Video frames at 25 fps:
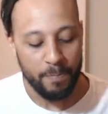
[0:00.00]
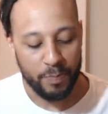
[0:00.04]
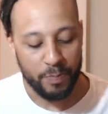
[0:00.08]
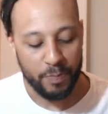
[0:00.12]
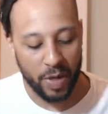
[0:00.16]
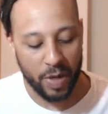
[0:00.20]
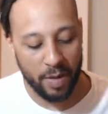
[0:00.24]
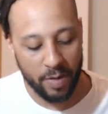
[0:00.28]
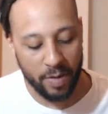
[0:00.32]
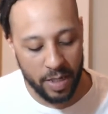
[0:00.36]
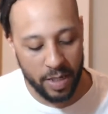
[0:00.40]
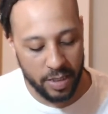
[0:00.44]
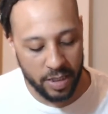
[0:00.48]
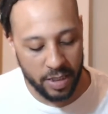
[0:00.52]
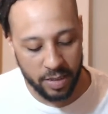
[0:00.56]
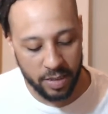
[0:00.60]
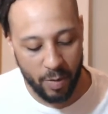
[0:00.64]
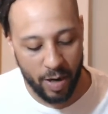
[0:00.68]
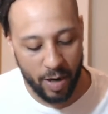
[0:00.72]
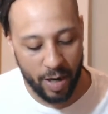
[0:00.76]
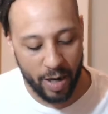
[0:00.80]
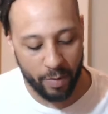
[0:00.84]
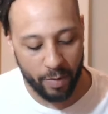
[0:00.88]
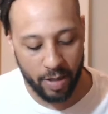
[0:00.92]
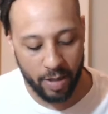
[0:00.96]
But I'm going to just
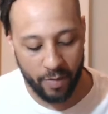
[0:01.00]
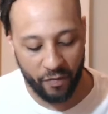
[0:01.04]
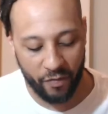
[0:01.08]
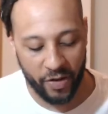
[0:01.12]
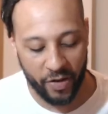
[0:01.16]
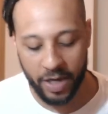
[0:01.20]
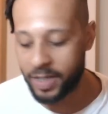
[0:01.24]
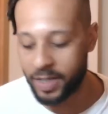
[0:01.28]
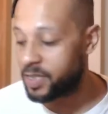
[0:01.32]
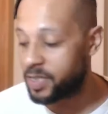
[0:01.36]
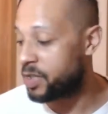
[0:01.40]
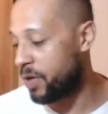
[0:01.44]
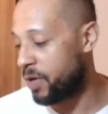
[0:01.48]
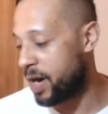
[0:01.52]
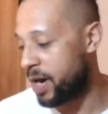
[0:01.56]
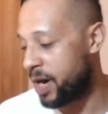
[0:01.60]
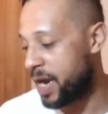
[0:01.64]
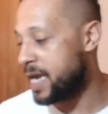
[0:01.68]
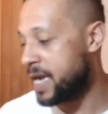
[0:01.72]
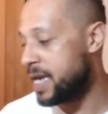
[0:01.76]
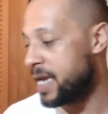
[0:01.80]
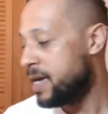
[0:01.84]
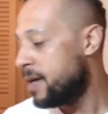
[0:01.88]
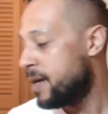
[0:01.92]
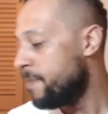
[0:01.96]
work with the first
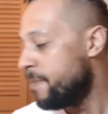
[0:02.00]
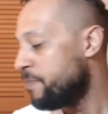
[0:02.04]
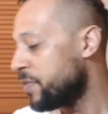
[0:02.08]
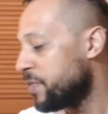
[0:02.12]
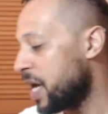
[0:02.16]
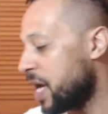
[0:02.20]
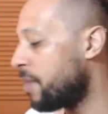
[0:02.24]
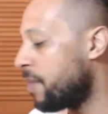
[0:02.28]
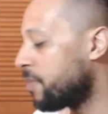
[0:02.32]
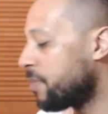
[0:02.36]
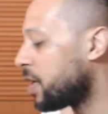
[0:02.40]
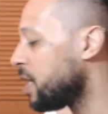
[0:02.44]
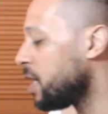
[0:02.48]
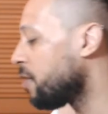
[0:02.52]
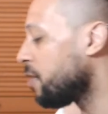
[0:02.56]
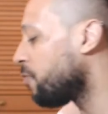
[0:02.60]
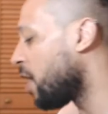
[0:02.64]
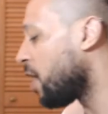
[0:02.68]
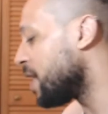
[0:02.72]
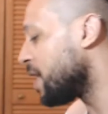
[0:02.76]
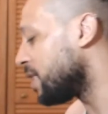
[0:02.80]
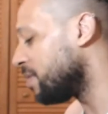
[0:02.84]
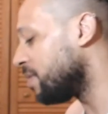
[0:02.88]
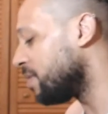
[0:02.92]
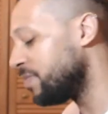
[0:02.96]
3 and I'm going to
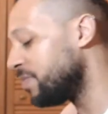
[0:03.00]
write them